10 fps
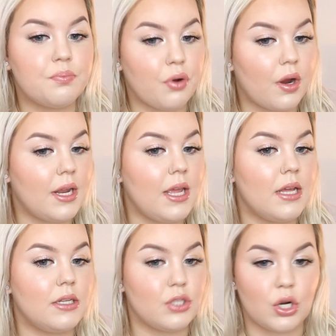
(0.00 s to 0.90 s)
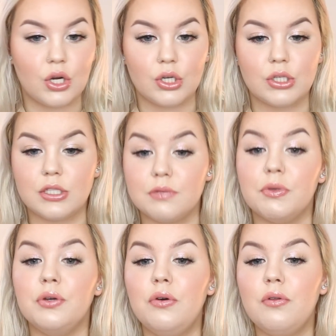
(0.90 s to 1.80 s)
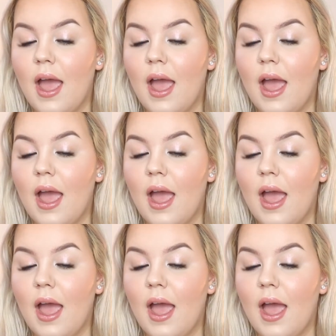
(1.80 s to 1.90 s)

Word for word: pretty darn smooth